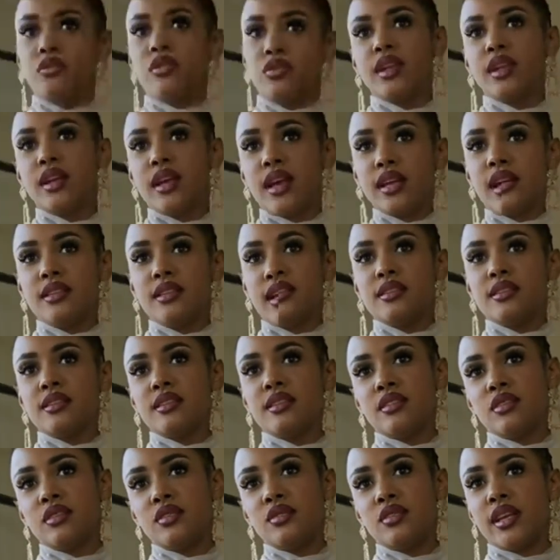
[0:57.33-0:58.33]

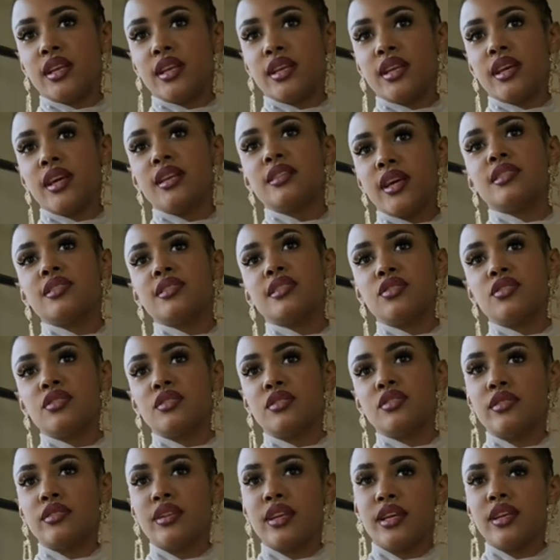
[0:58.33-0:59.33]
can get into the
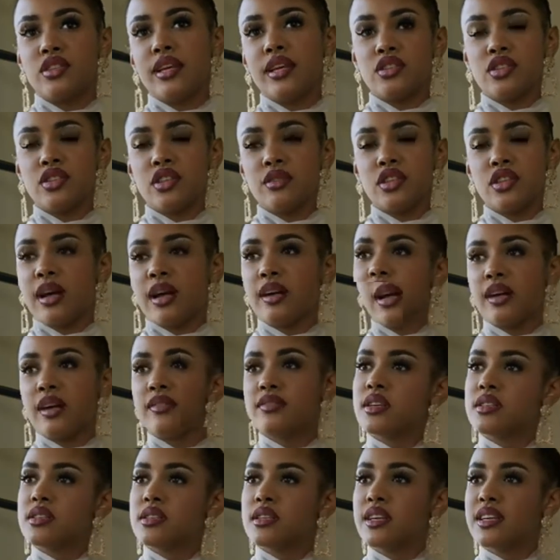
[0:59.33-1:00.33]
relationship, have
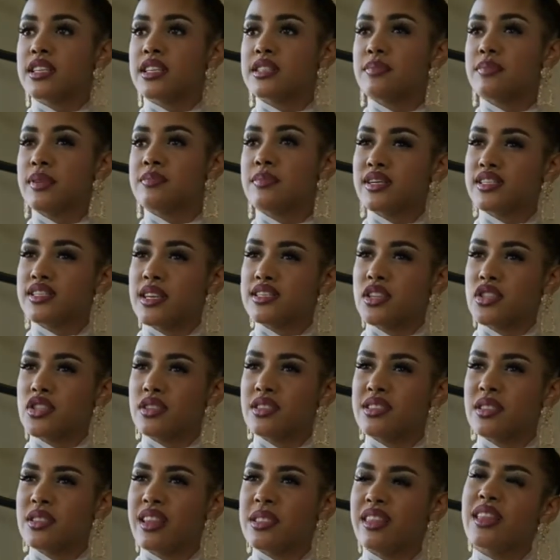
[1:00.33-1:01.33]
certain
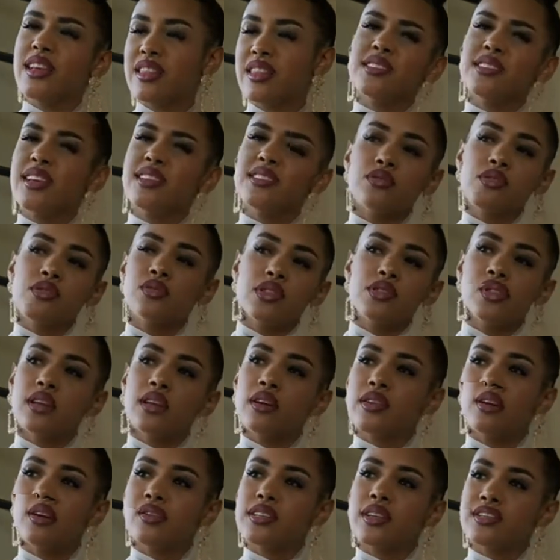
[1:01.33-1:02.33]
expectations, and things don't turn
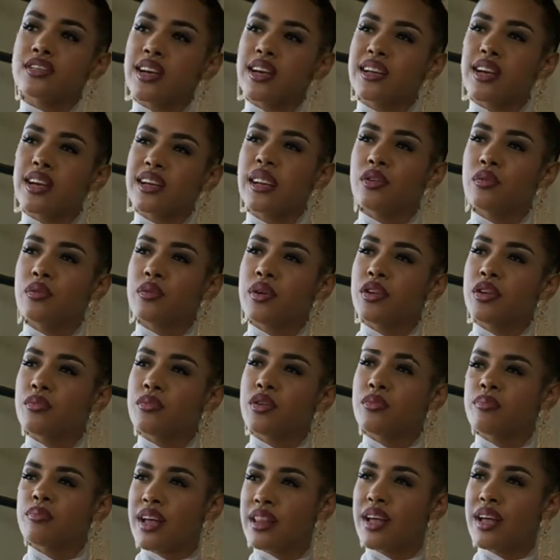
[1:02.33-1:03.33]
out exactly the way you
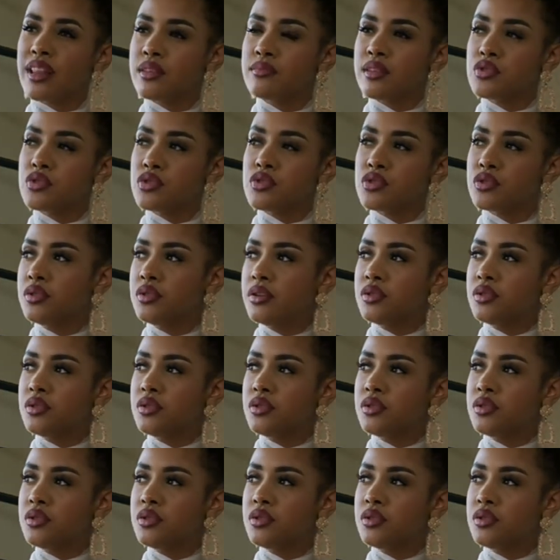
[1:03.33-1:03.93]
planned them to.